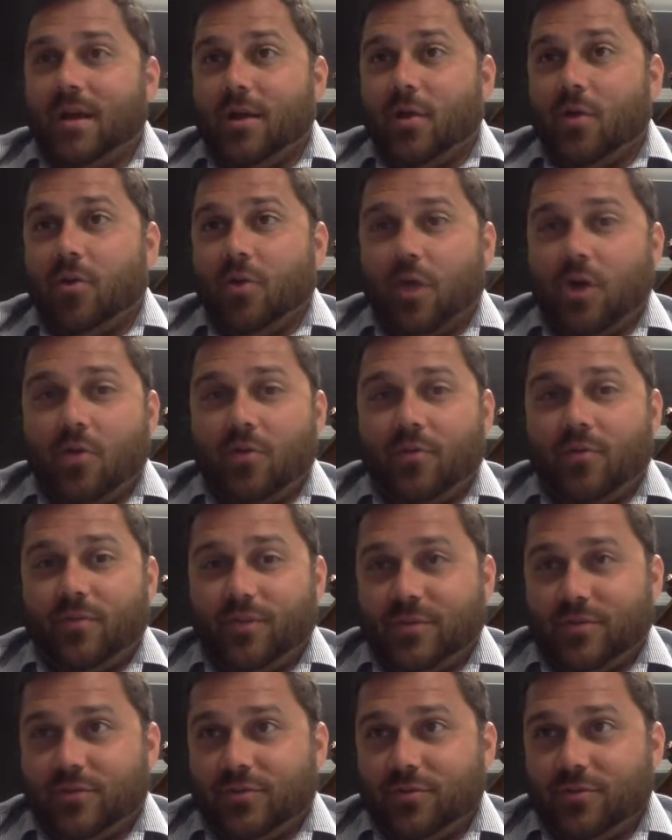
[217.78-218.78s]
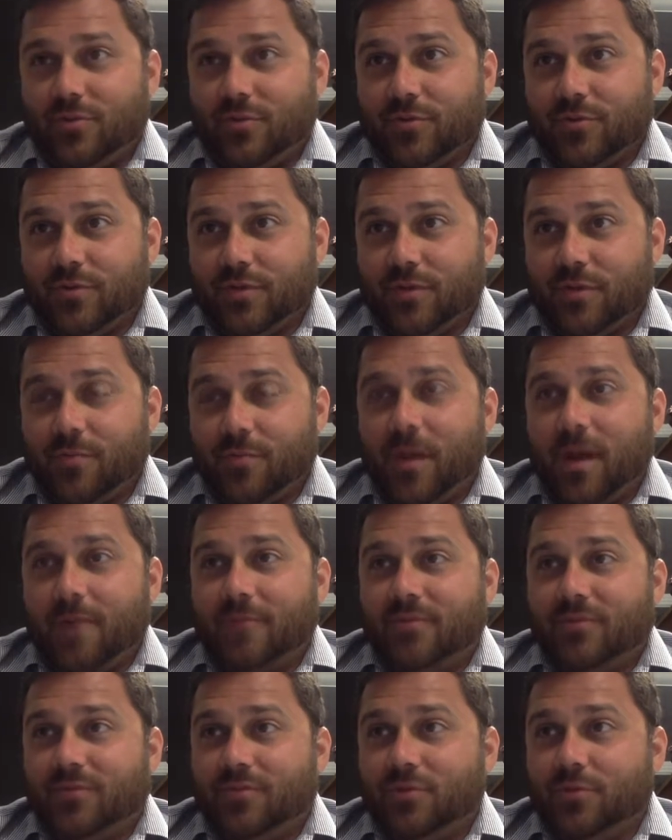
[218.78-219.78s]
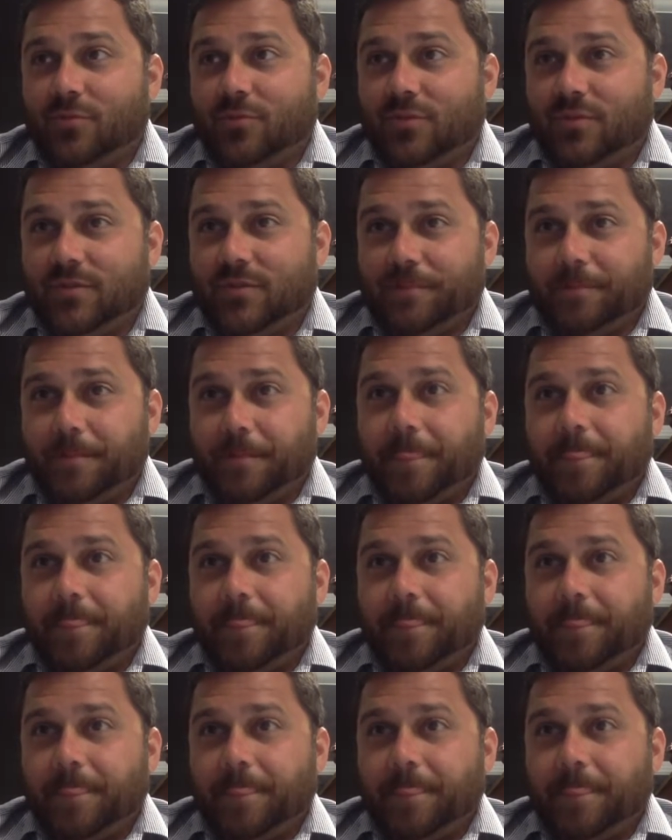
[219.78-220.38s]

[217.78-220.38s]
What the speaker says: Oklahoma with the Sooners under Bob Stoops.